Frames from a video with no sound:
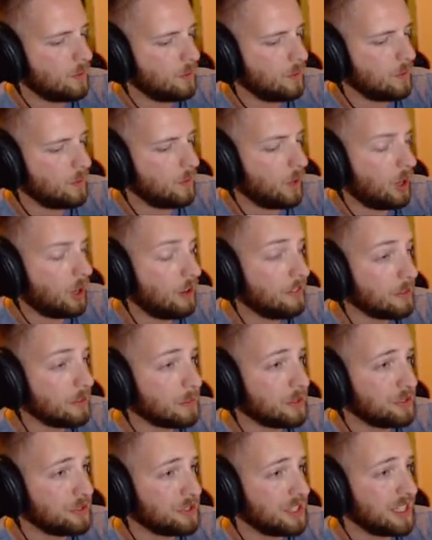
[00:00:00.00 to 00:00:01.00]
Well,
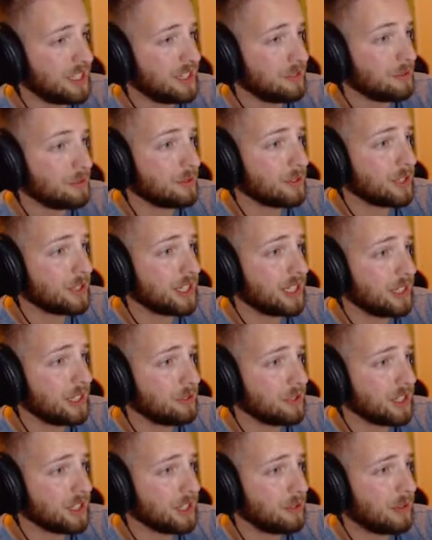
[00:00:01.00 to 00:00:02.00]
Overboost did it really,
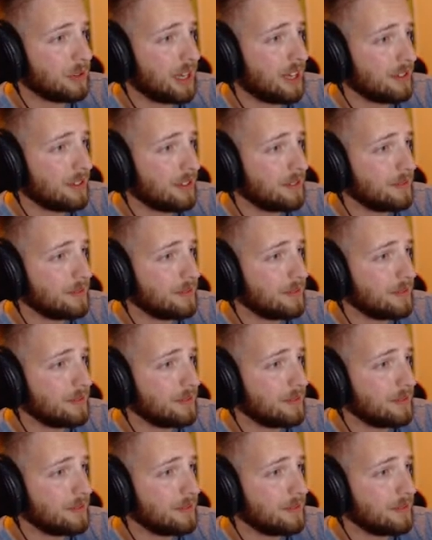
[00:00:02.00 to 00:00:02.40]
really well.